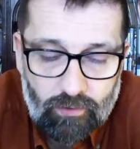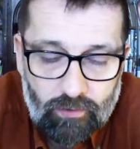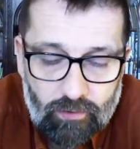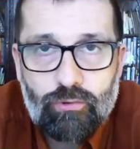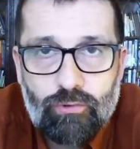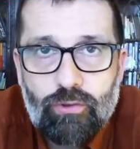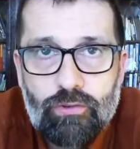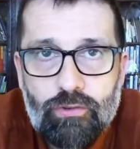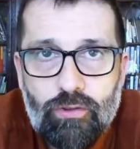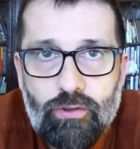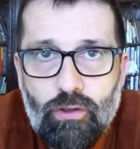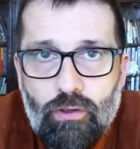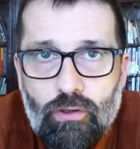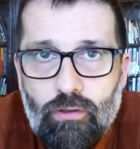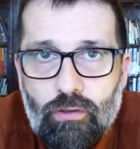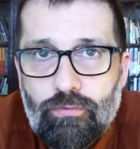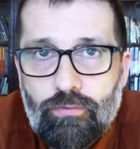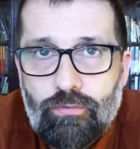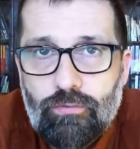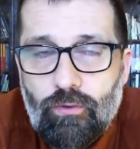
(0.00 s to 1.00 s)
down the
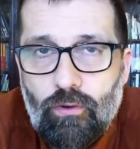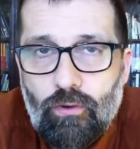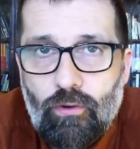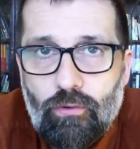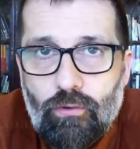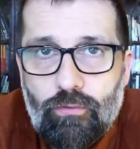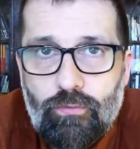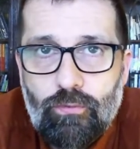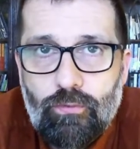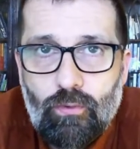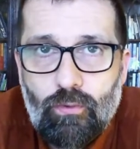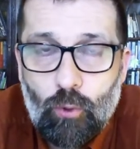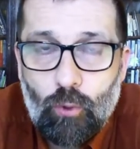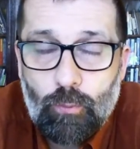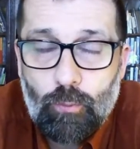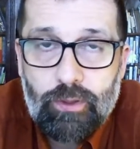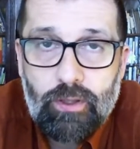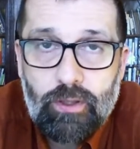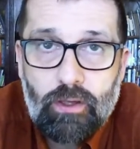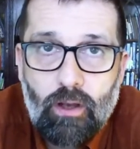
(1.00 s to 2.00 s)
route of
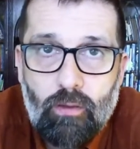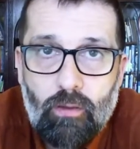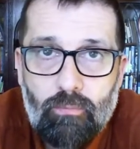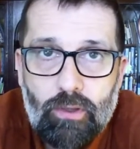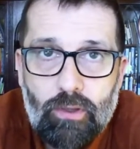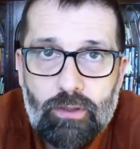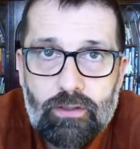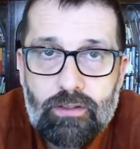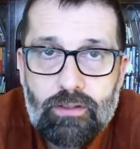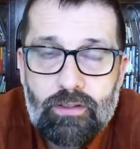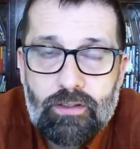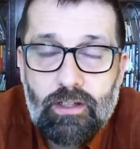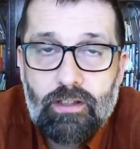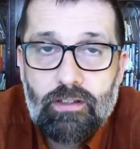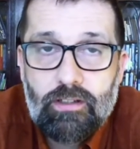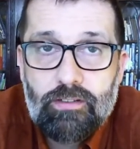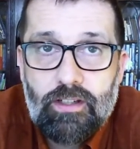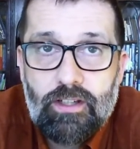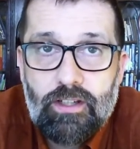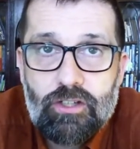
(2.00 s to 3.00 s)
opening up
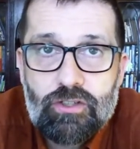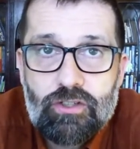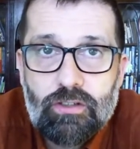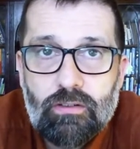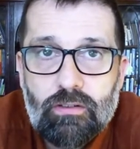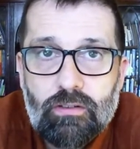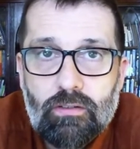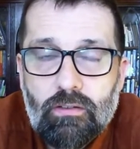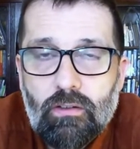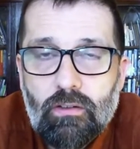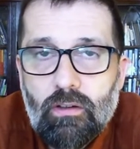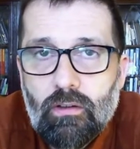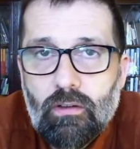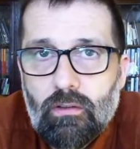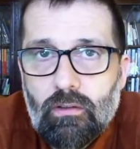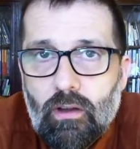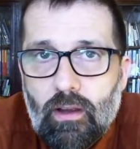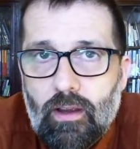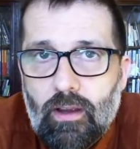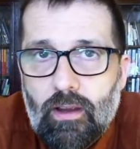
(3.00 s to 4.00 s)
monetization
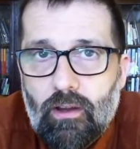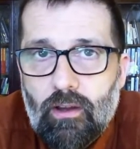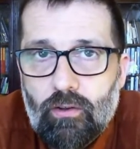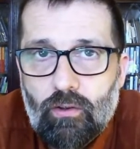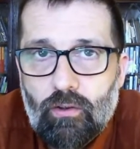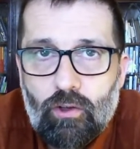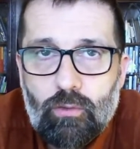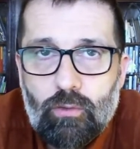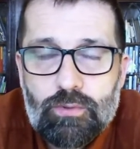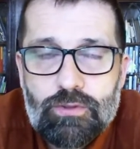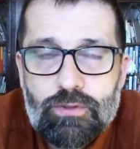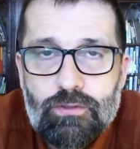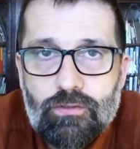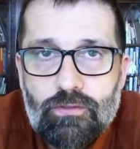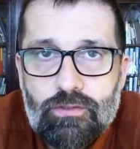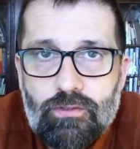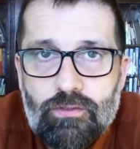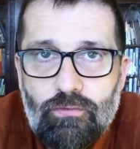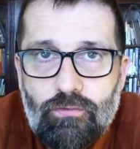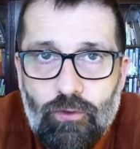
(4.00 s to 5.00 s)

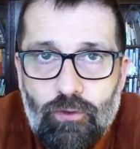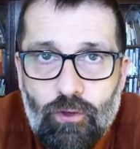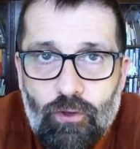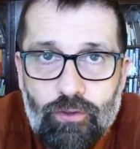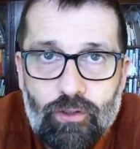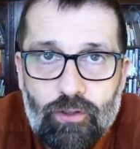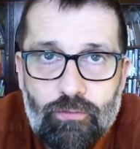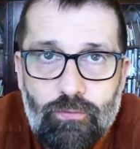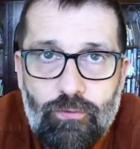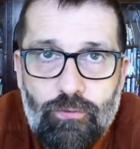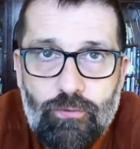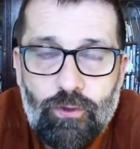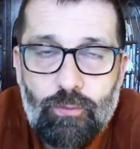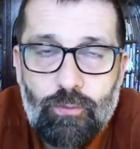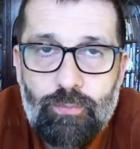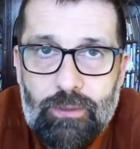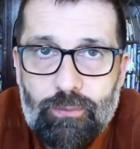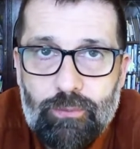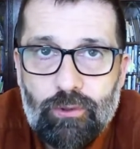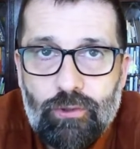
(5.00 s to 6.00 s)
options for the
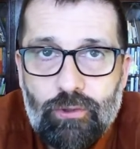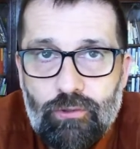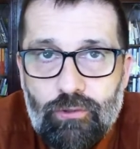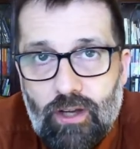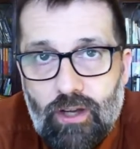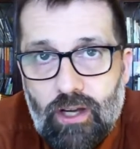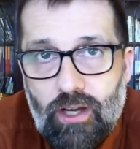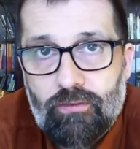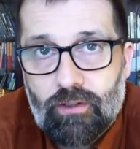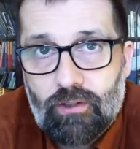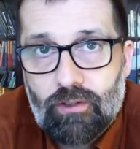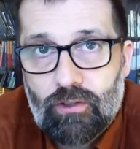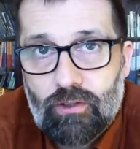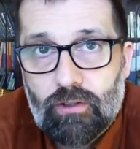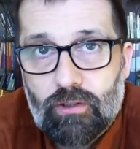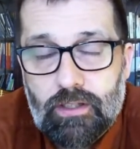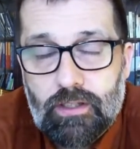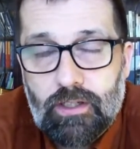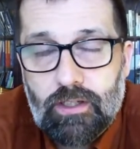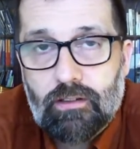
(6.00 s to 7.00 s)
people who drive the
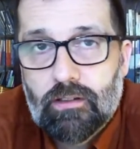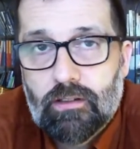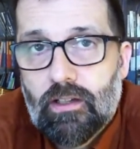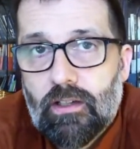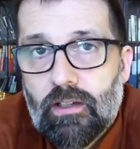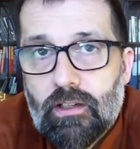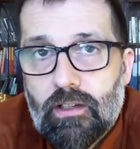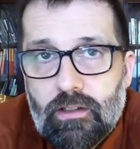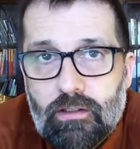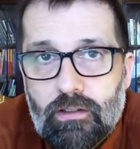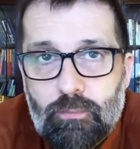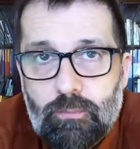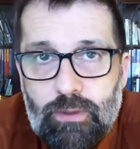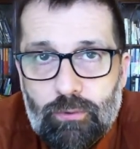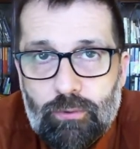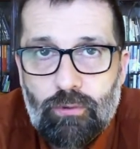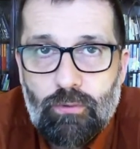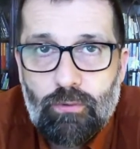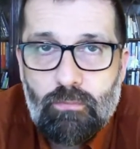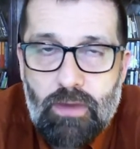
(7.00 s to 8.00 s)
content, the
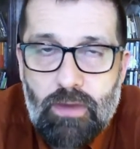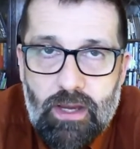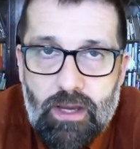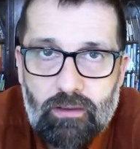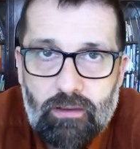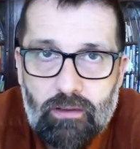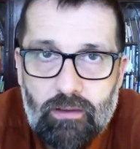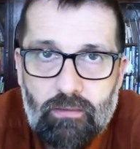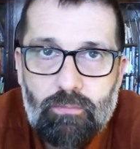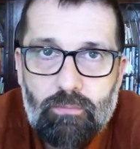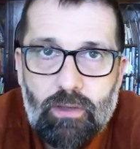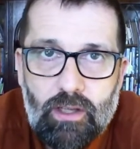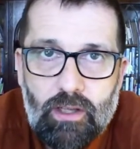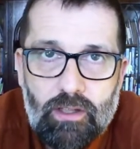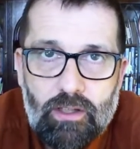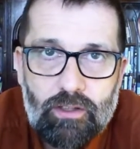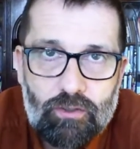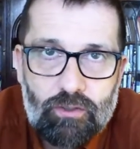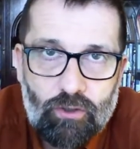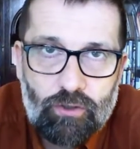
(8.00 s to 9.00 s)
people who make the
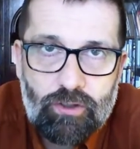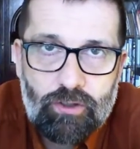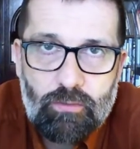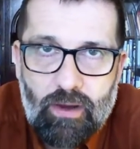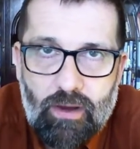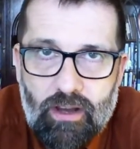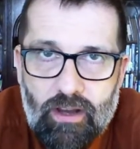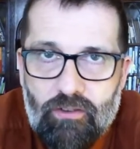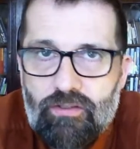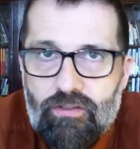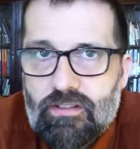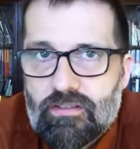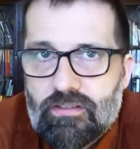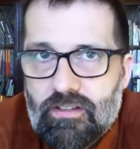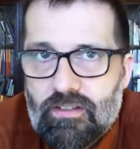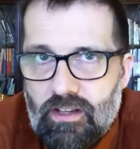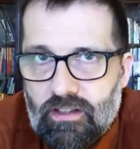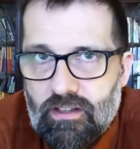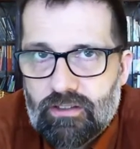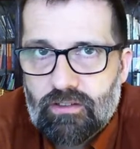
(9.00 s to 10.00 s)
documentaries,
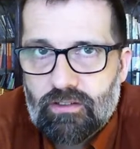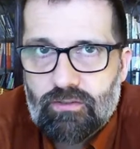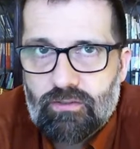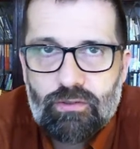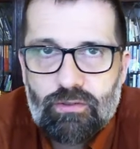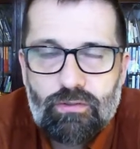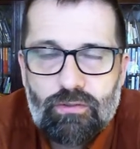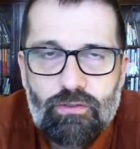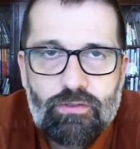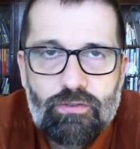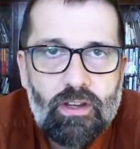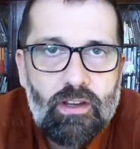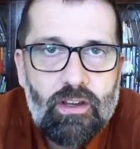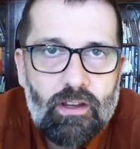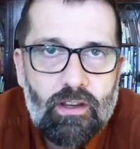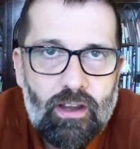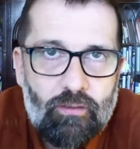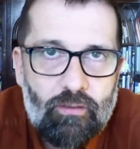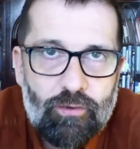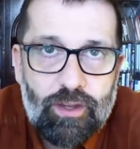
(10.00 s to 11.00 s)
the interviews,
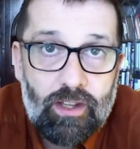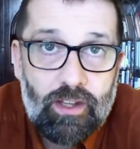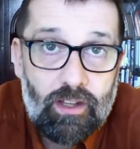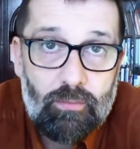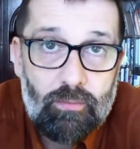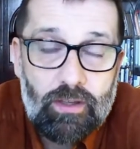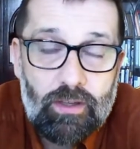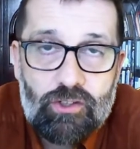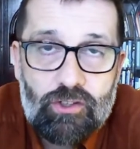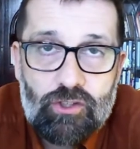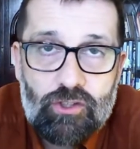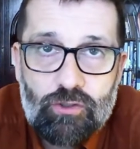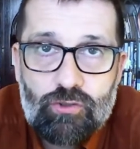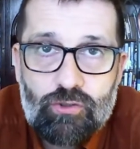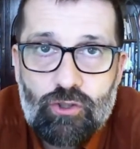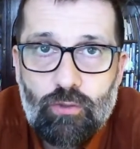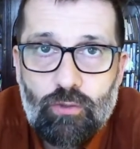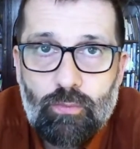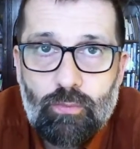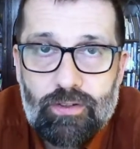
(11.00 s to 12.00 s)
everything that makes
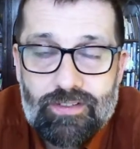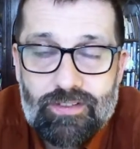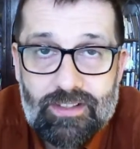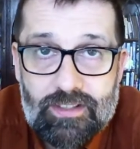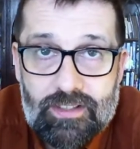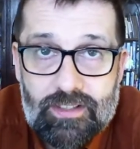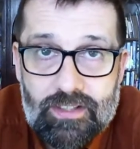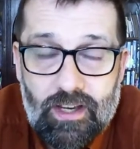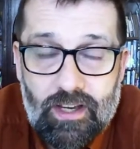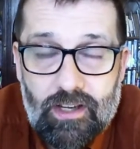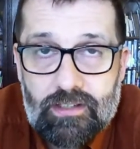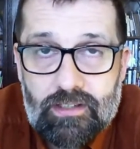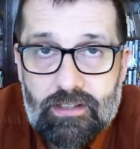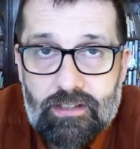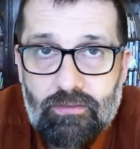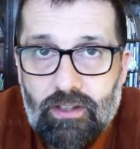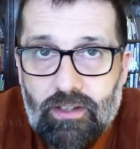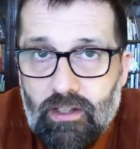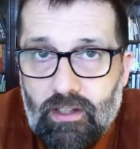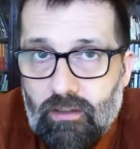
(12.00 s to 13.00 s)
YouTube a success,
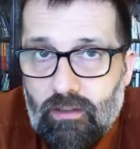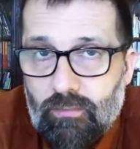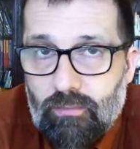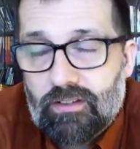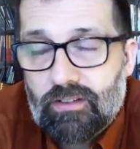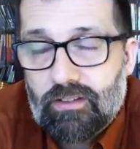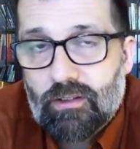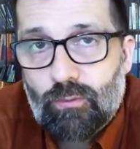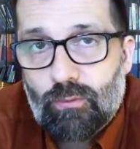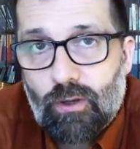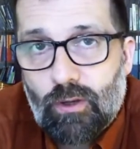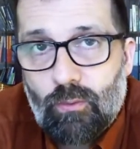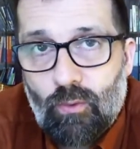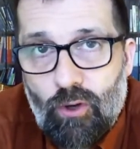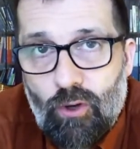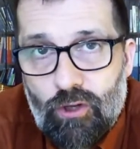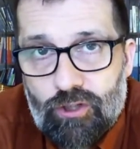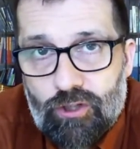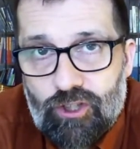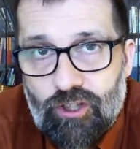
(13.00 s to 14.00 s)
everything that makes it worth
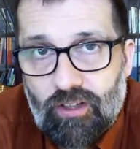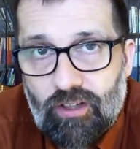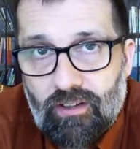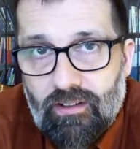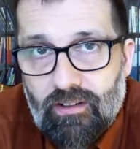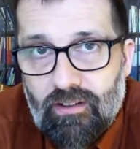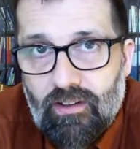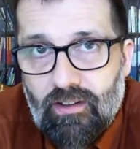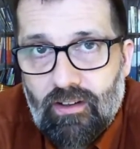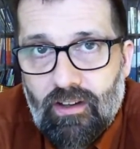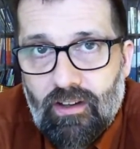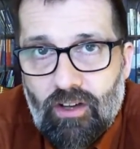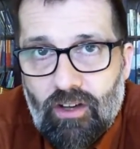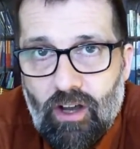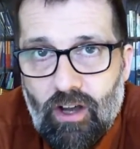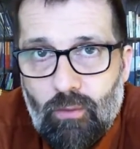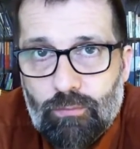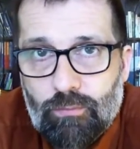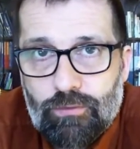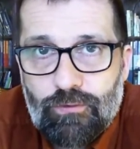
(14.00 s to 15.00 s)
watching,
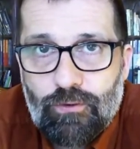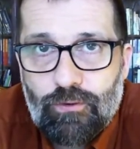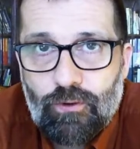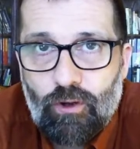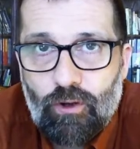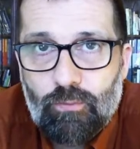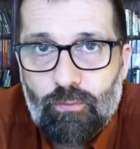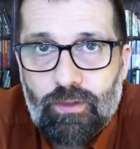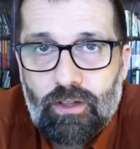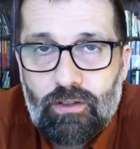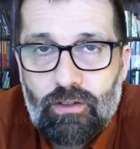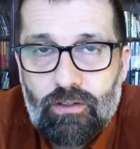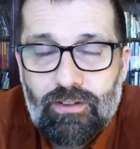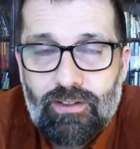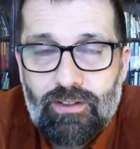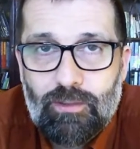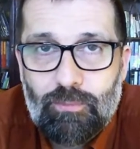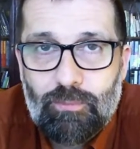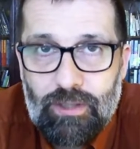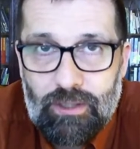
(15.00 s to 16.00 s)
comes from
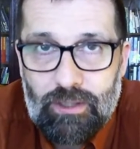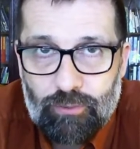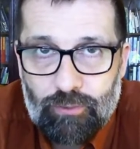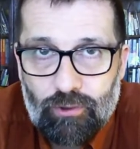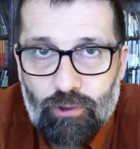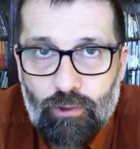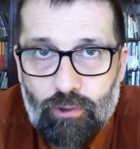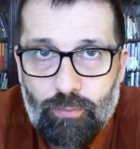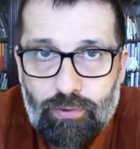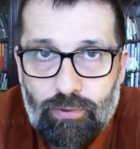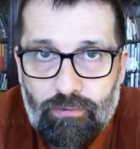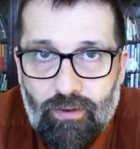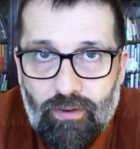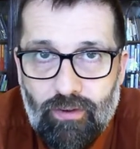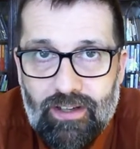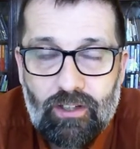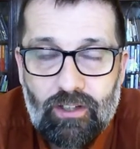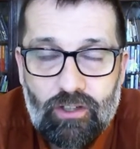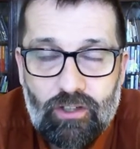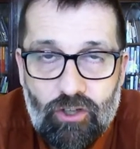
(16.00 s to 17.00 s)
the people who
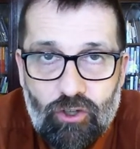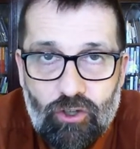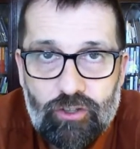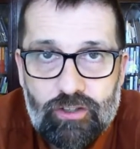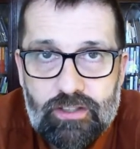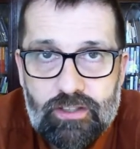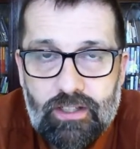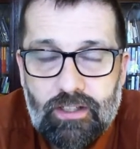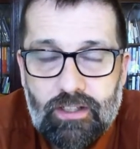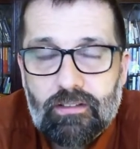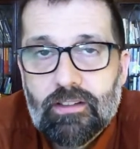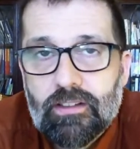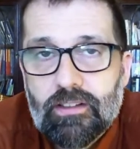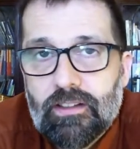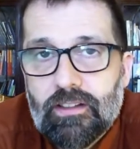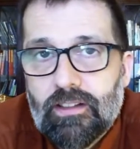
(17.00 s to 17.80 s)
provide the content.